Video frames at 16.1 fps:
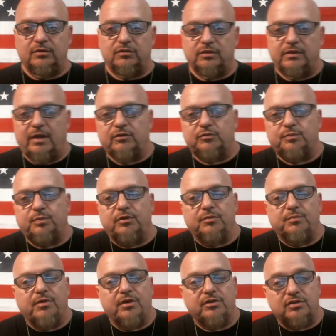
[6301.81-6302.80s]
So that was pretty
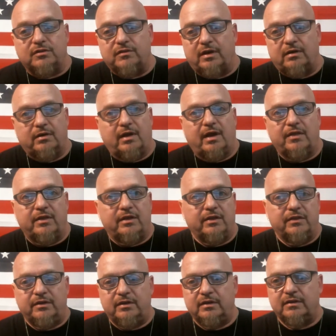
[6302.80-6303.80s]
impressive. I don't know how the
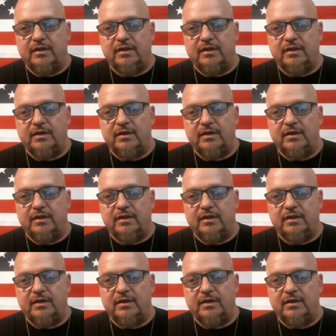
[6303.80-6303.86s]
hell they did